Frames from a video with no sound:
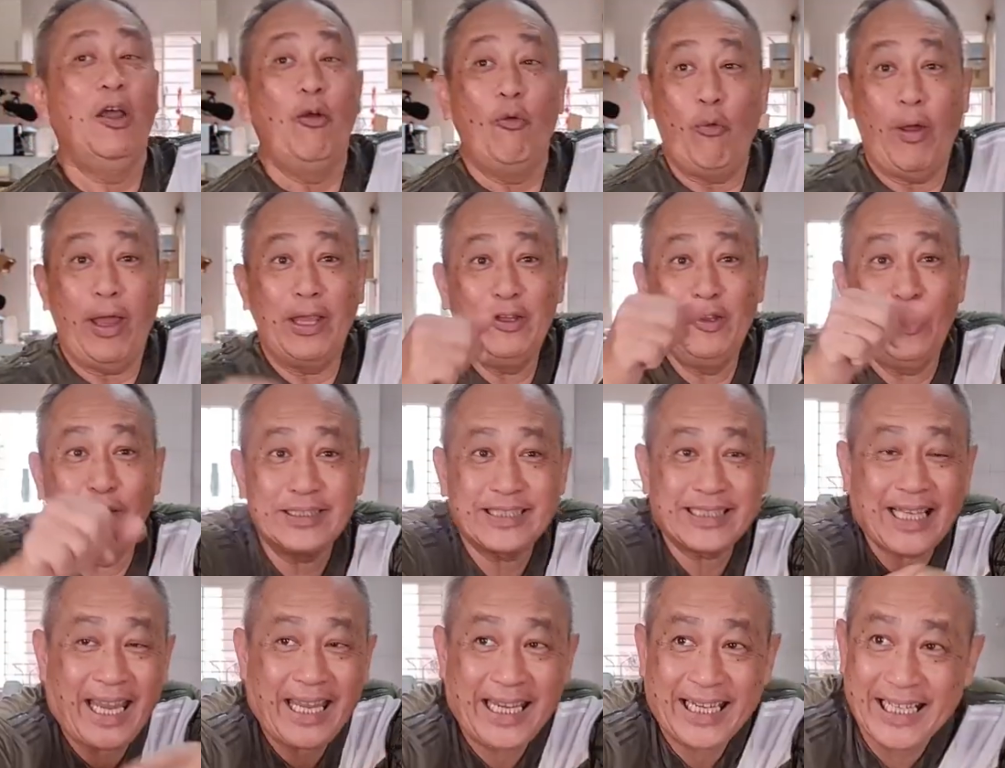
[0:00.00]
When you're
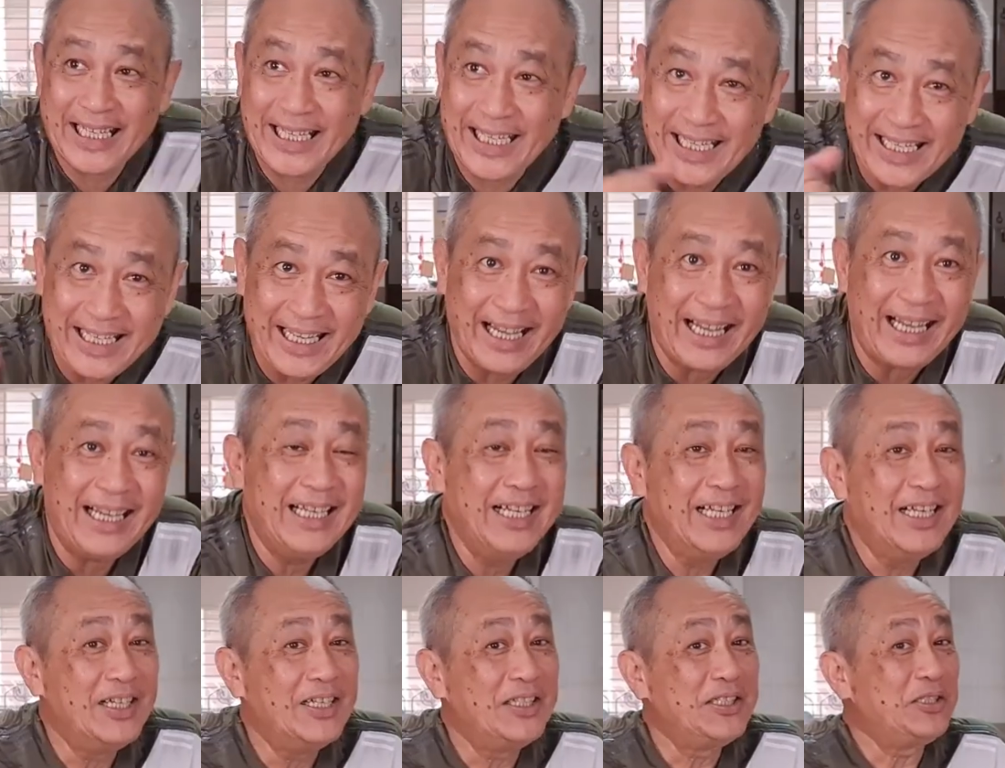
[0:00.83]
cycling,
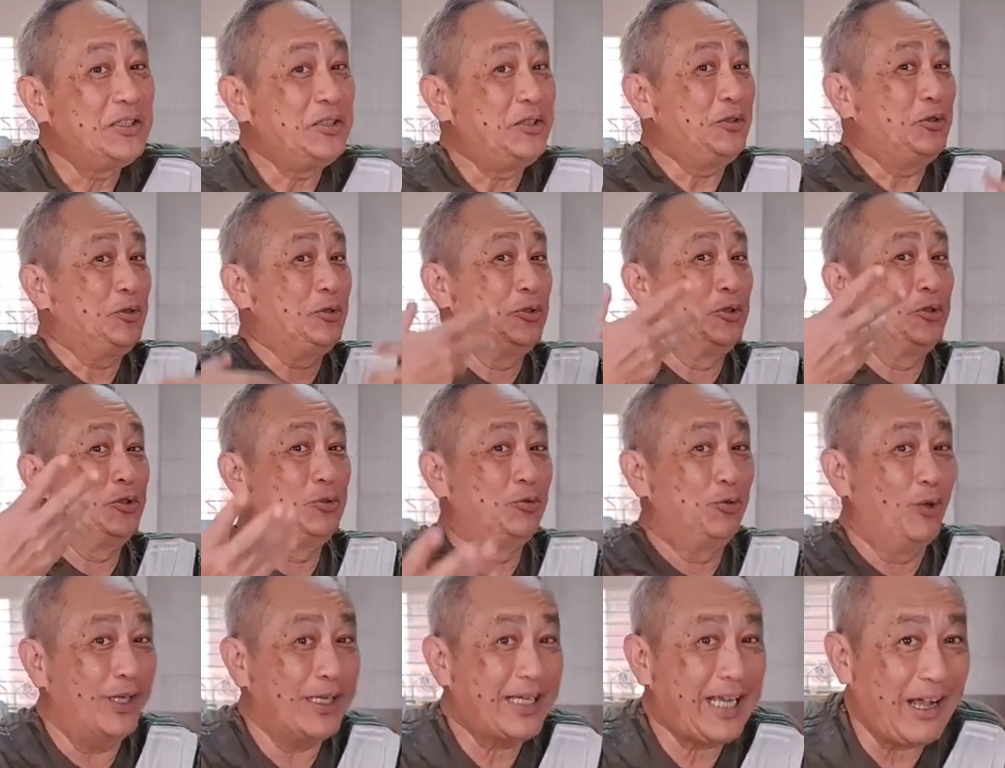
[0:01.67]

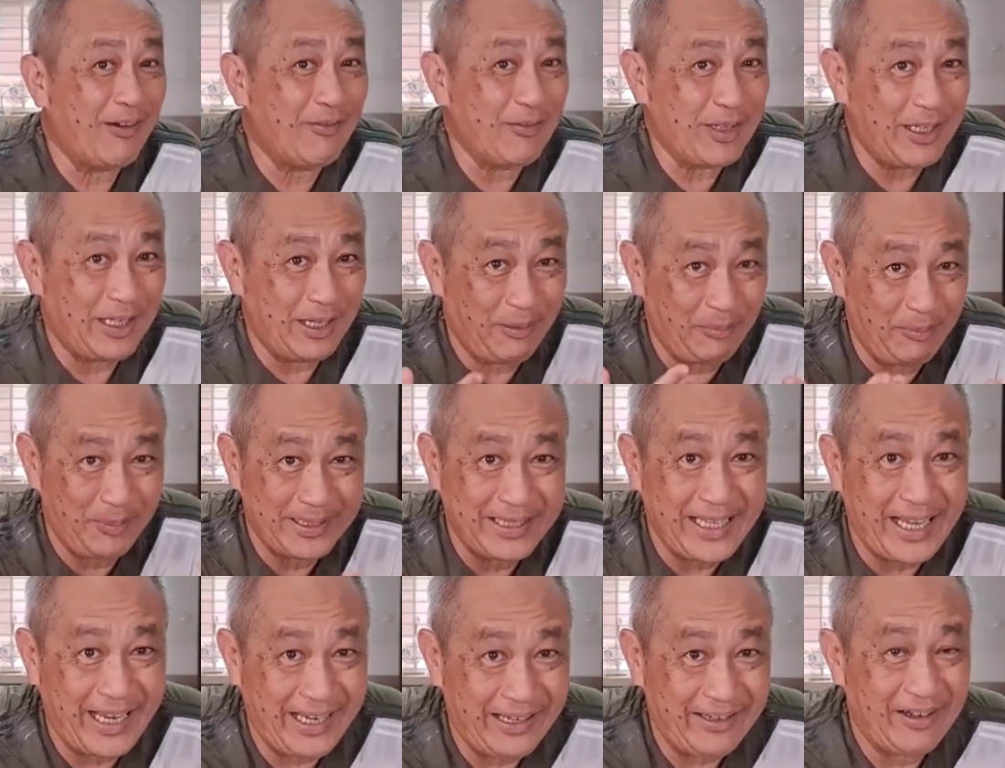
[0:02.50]
you work up
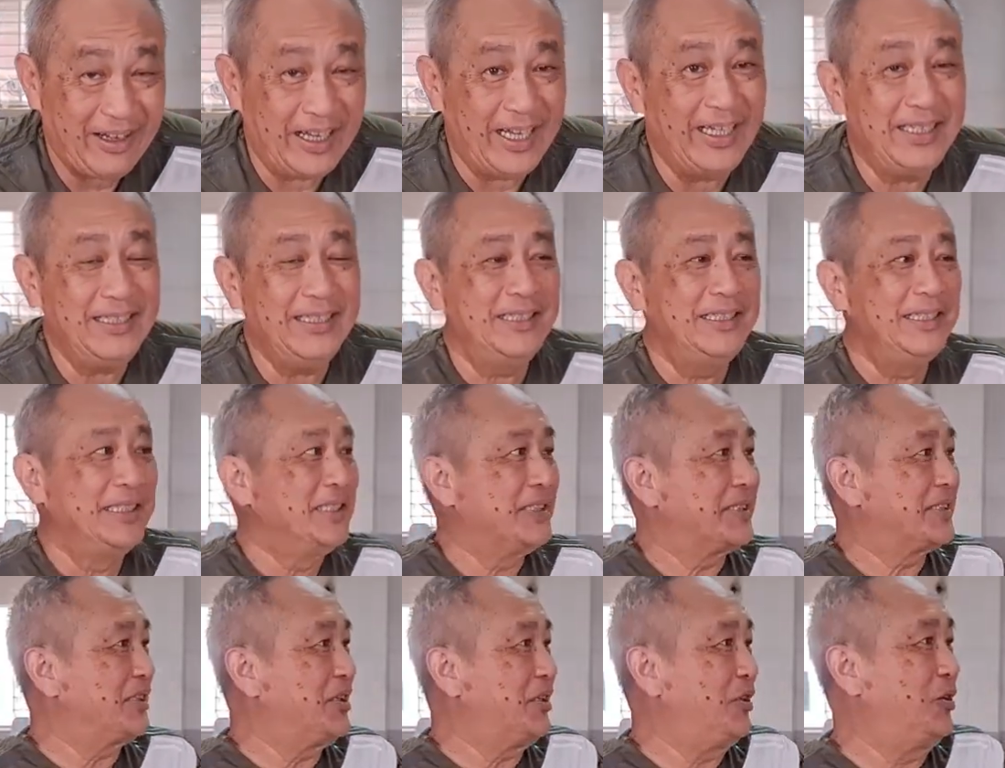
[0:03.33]
appetite, right?
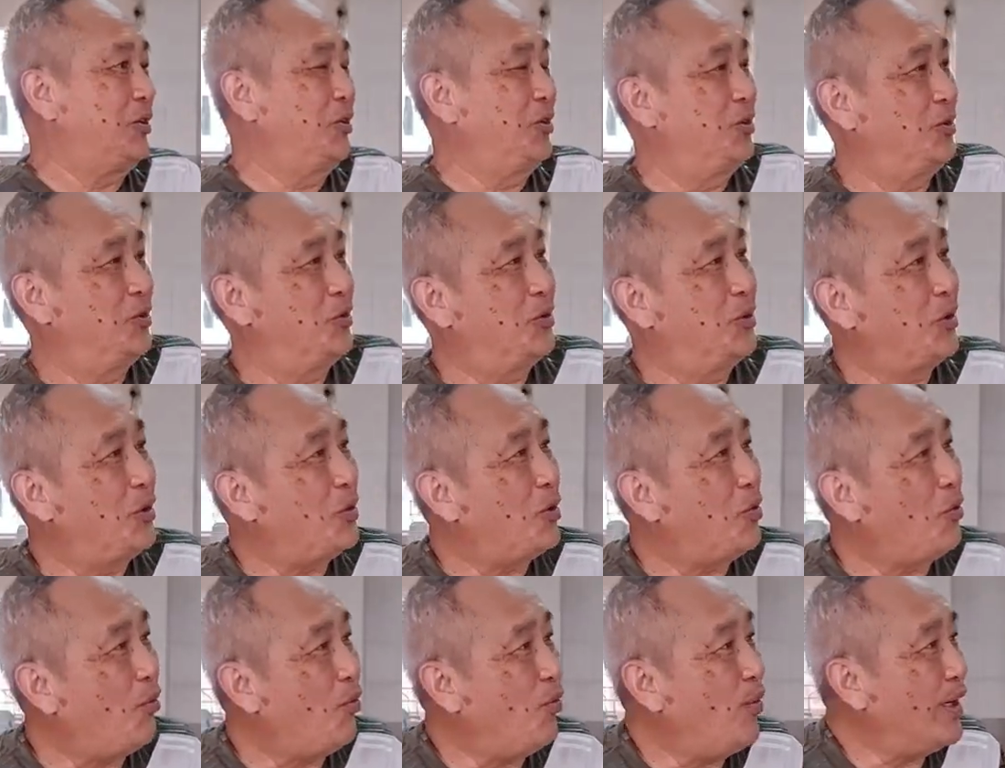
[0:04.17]
So,
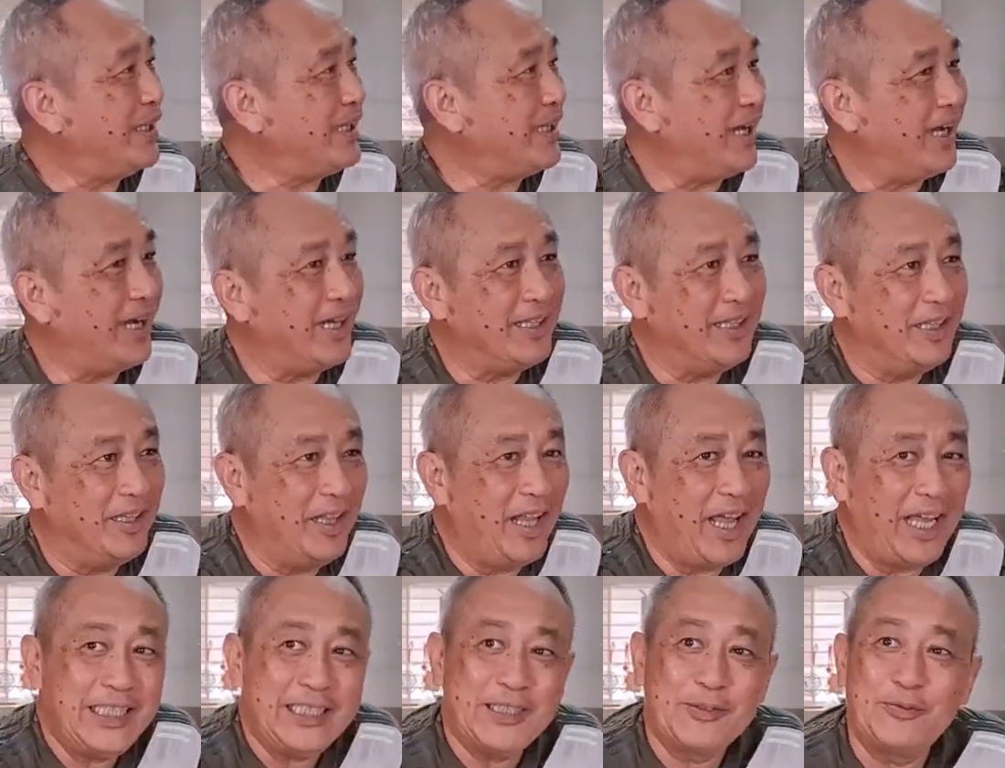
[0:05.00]
what are the
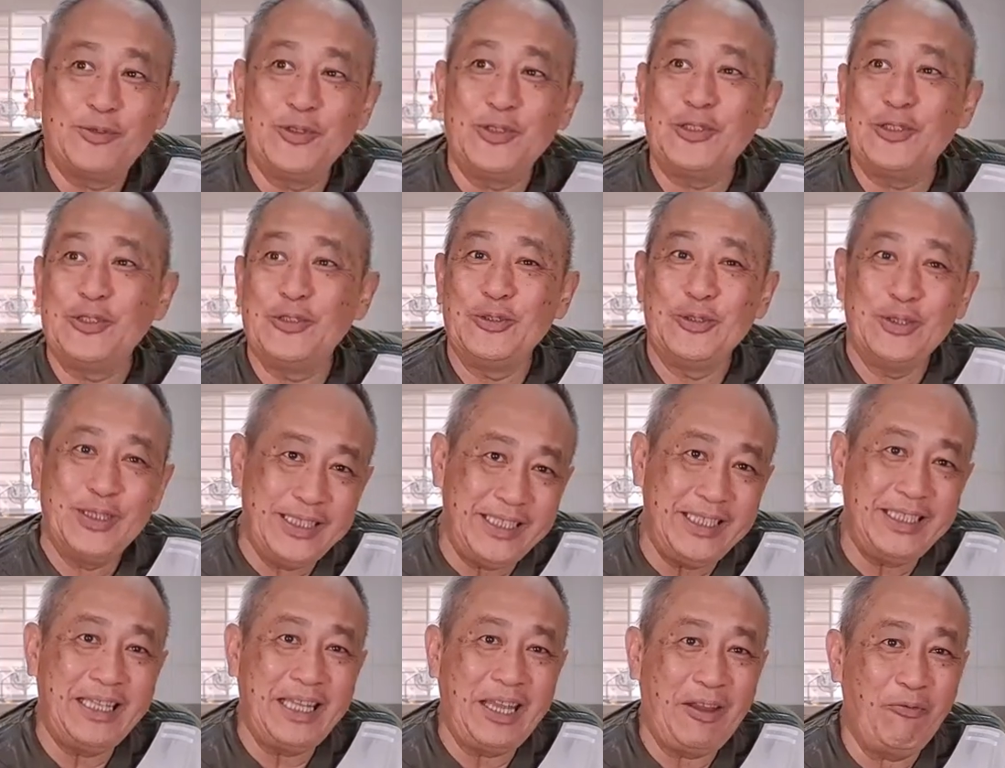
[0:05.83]
nice food to
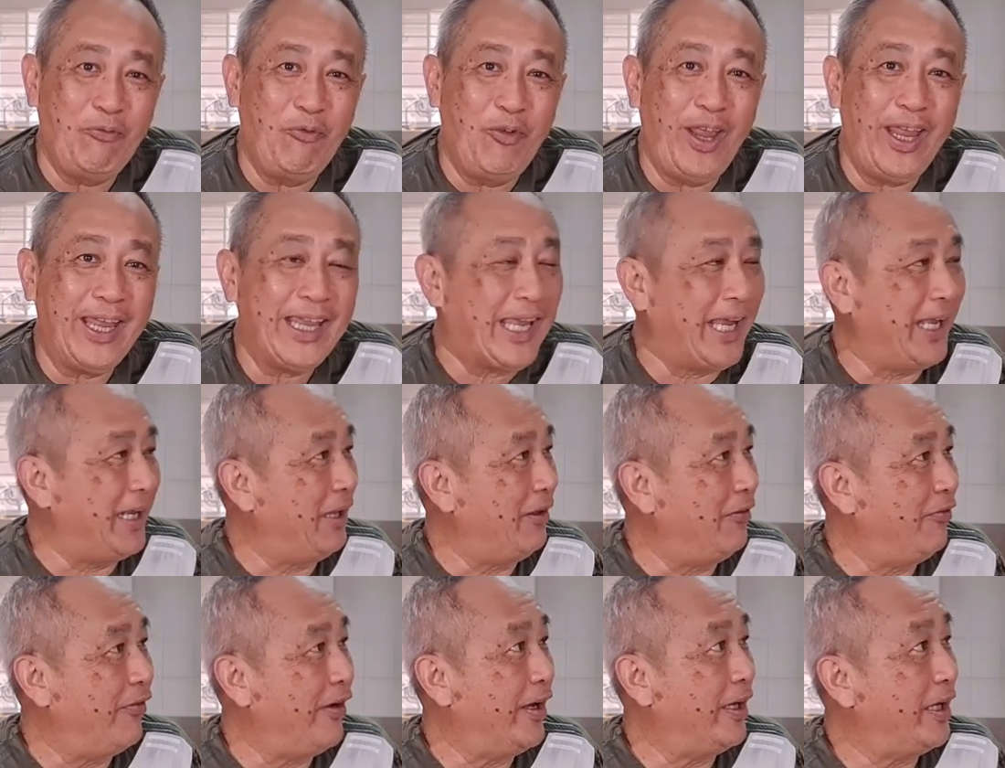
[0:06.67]
eat and where can
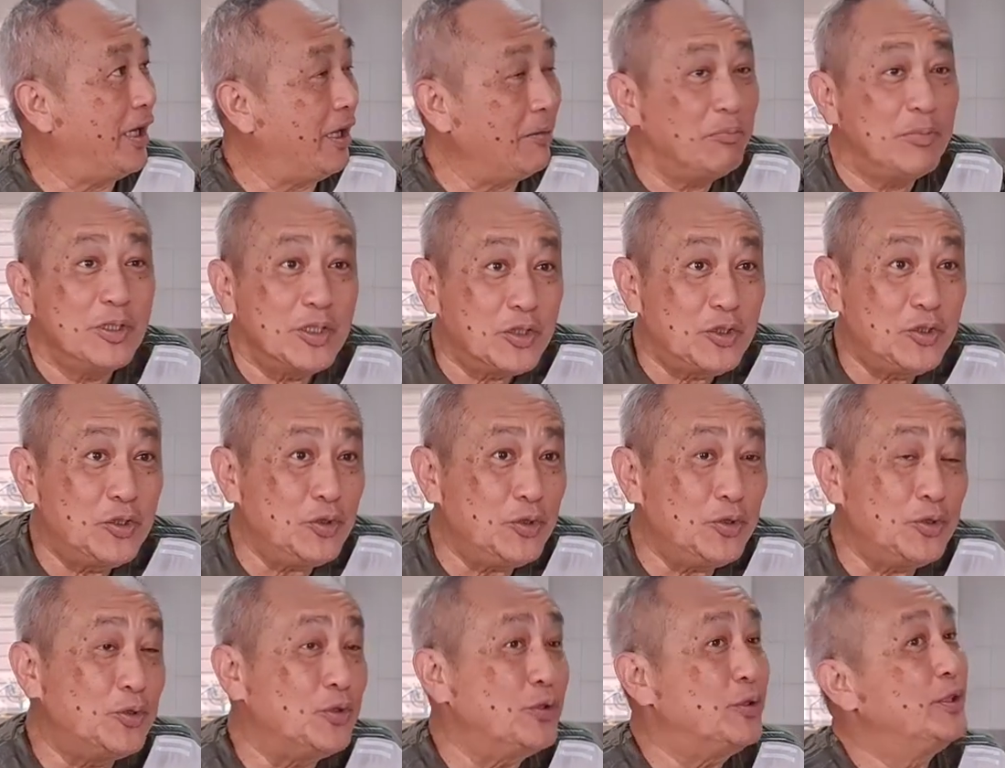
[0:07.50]
I find? Number
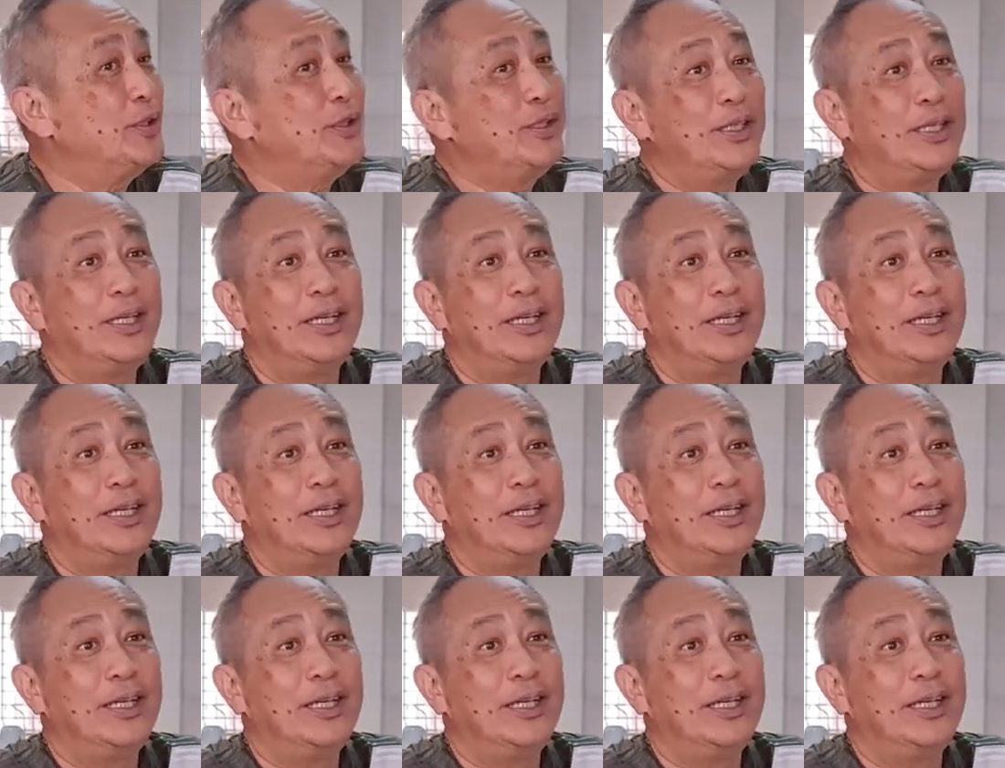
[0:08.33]
two,